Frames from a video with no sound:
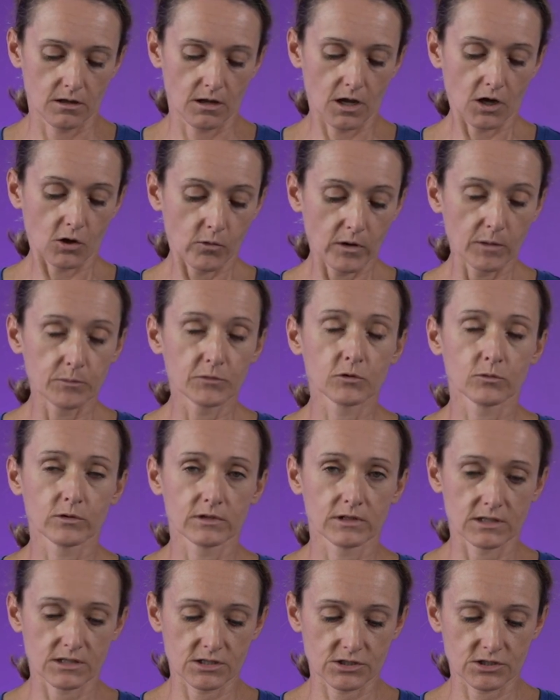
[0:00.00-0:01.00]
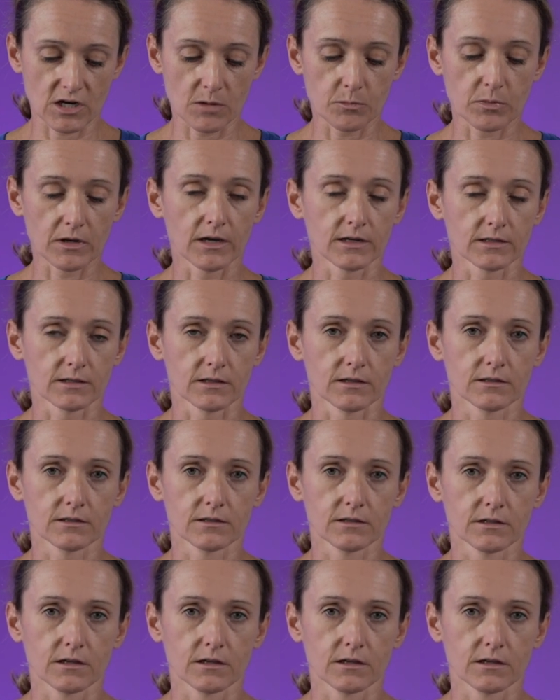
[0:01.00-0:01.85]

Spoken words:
equipped with the strap like that,